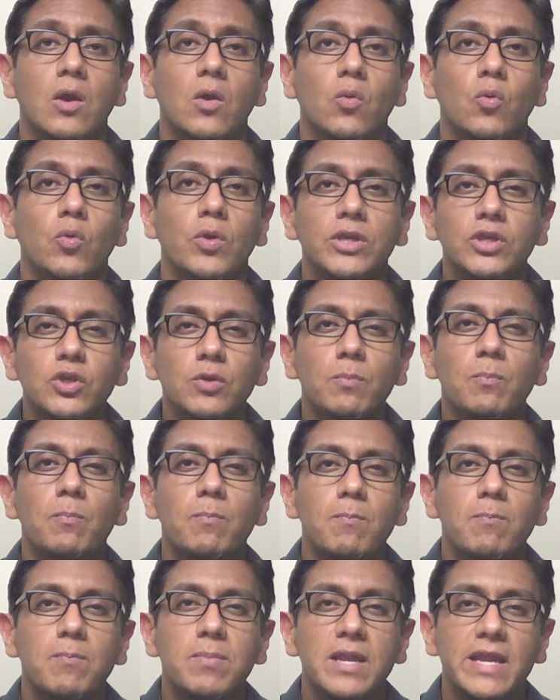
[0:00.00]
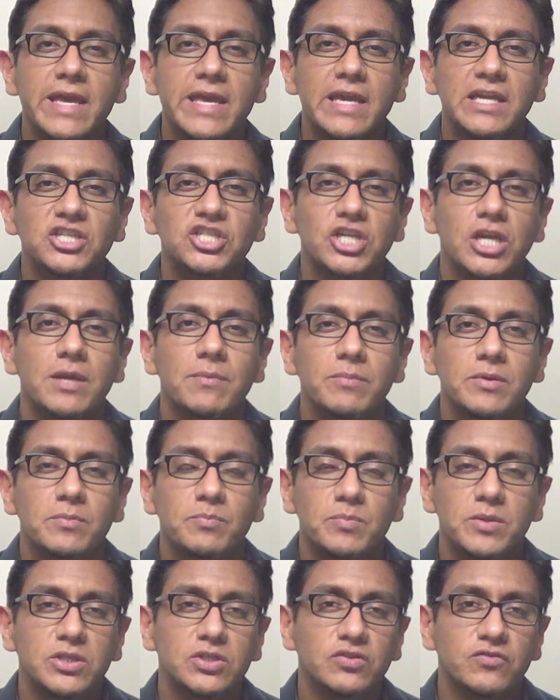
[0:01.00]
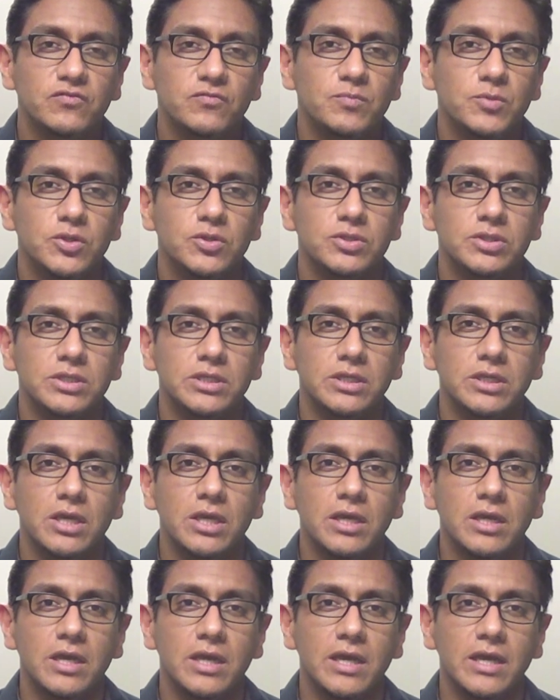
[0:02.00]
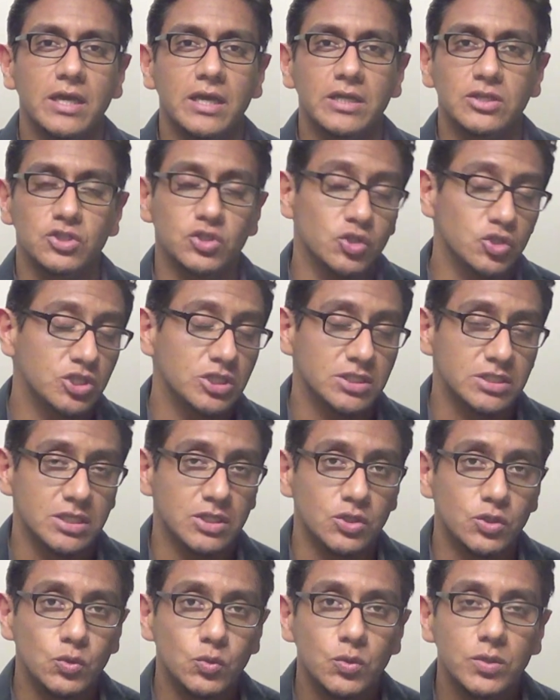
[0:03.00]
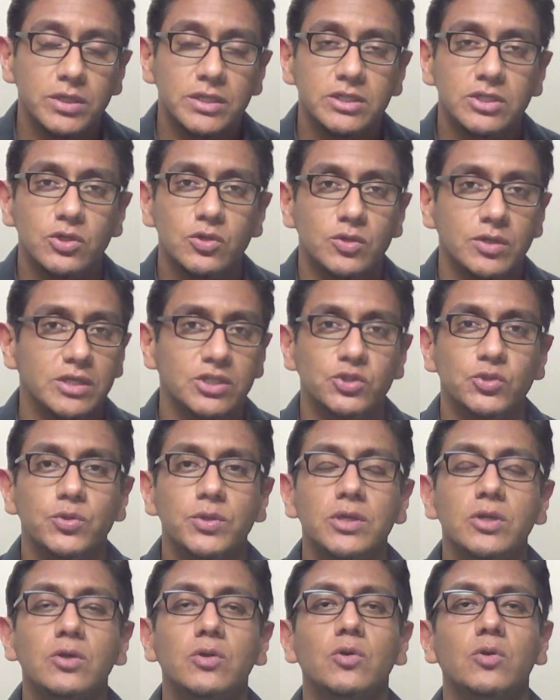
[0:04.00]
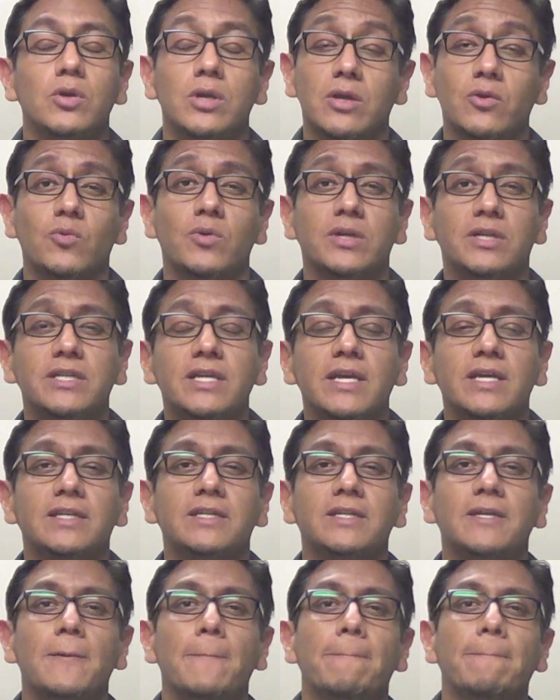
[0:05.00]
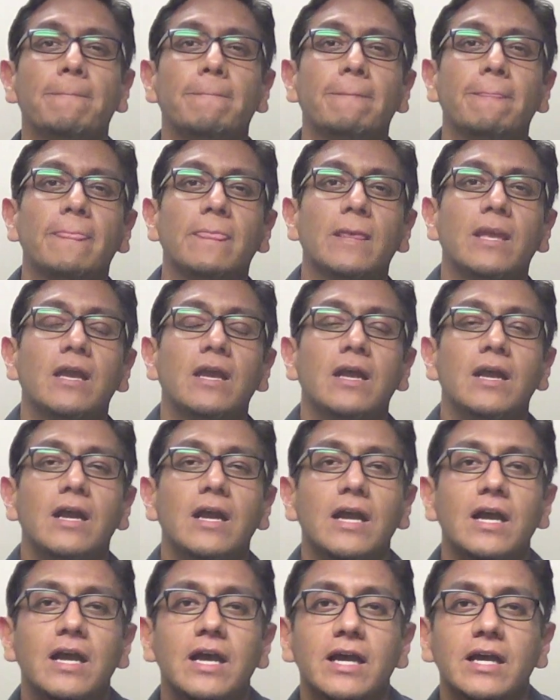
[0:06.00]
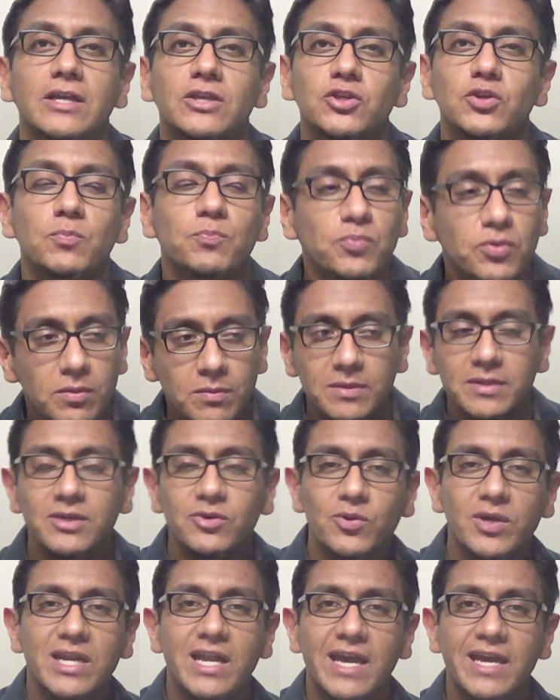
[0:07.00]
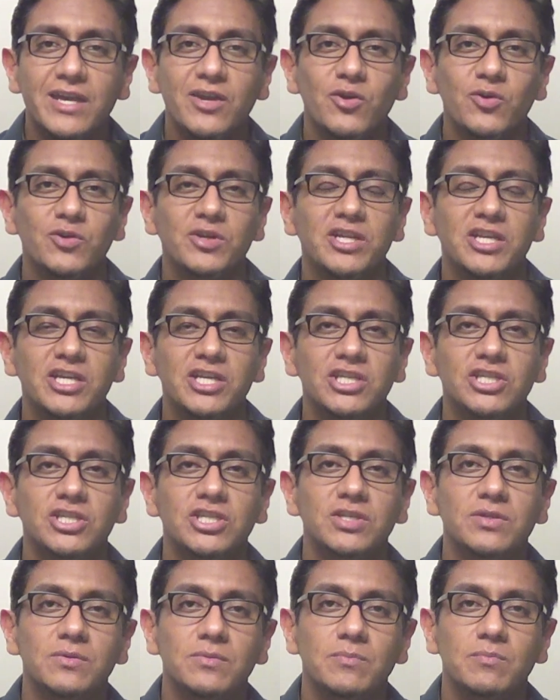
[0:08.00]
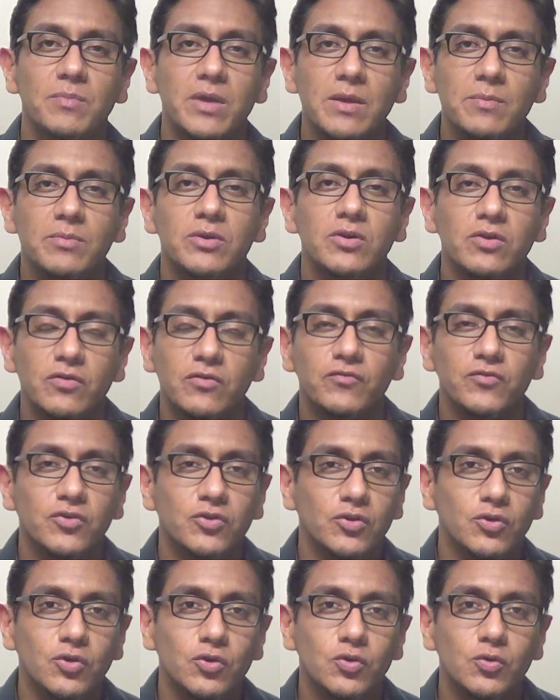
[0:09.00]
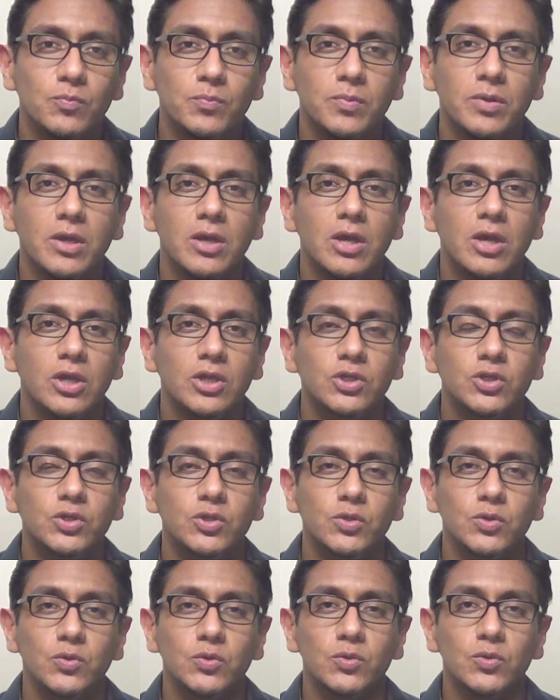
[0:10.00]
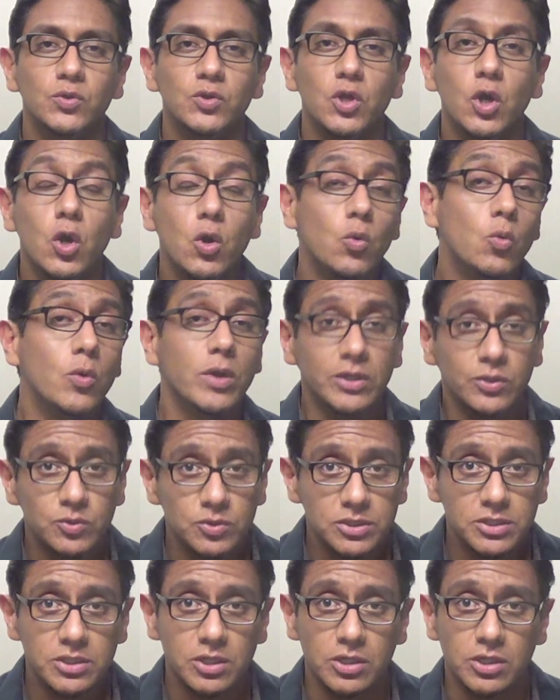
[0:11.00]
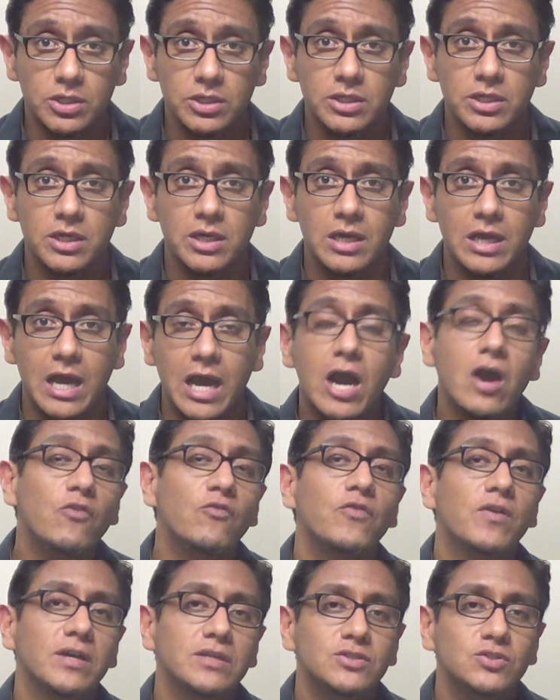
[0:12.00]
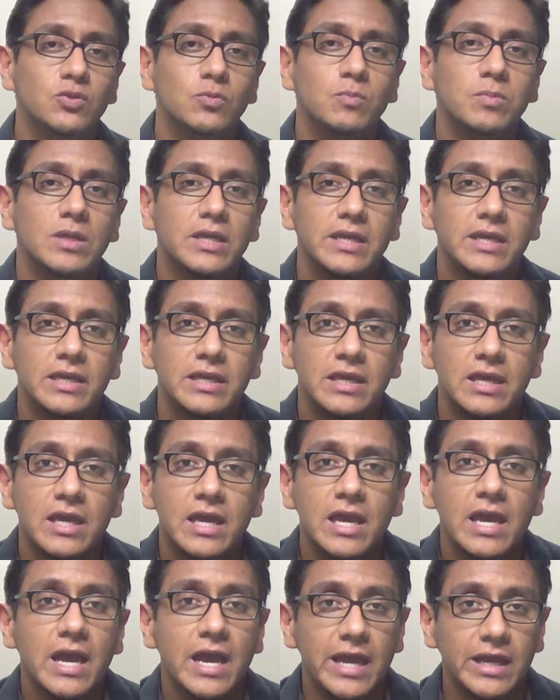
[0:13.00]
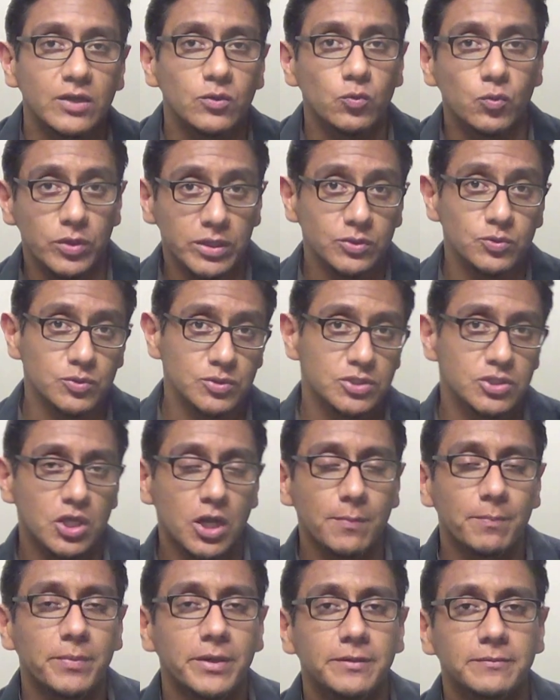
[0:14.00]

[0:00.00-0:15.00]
When you play a chamber piece of music, such as a duet or a trio or a quartet, you probably rely on each member of your group to know when to start, how fast to play, and when to stop.